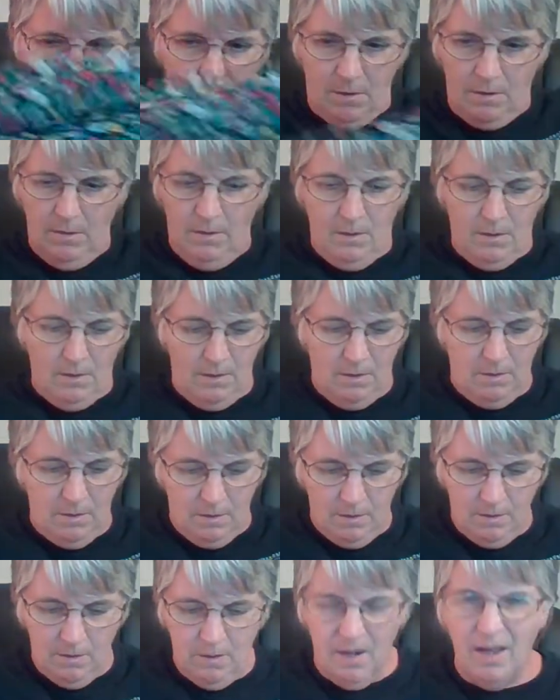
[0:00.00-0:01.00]
back.
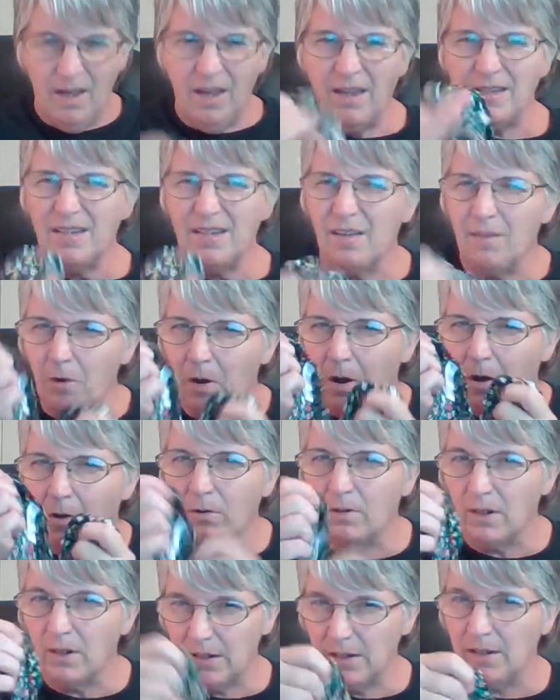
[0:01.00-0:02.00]
And see, they're all
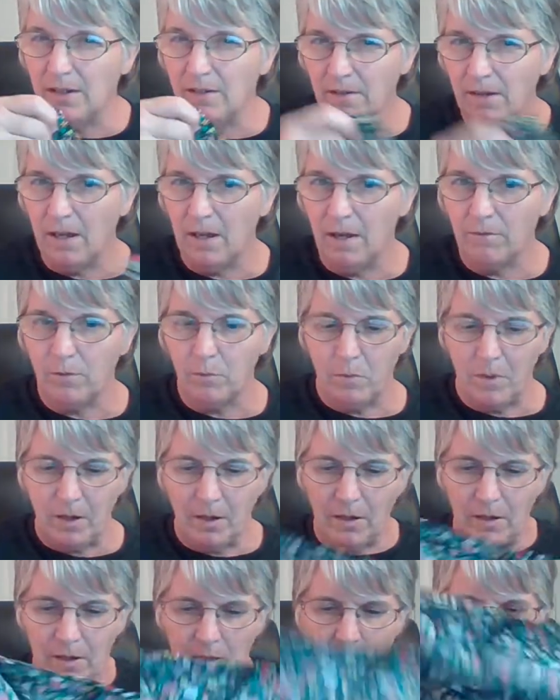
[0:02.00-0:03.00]
clean. They have to be
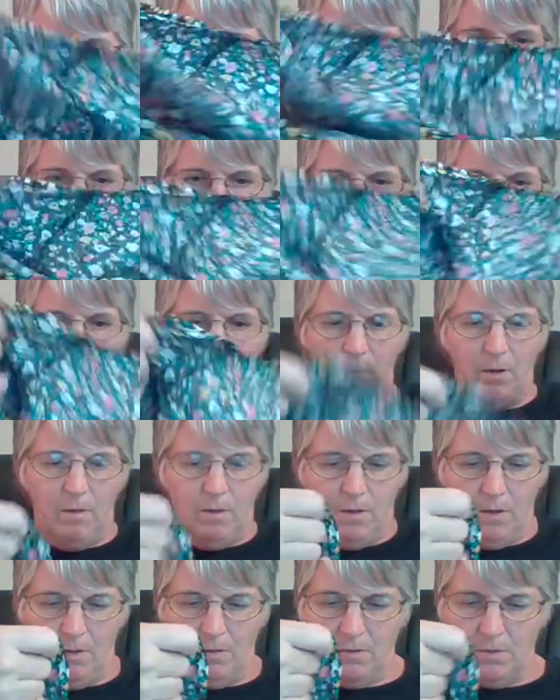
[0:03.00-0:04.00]
clean when they're brought in
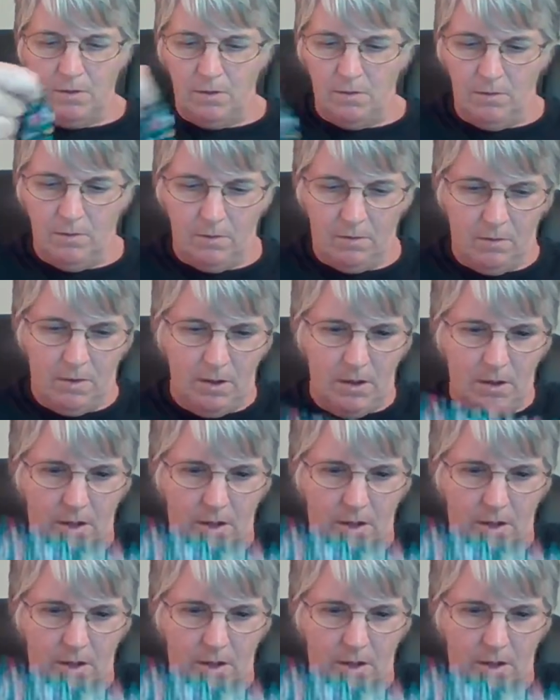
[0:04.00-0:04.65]
there, so they're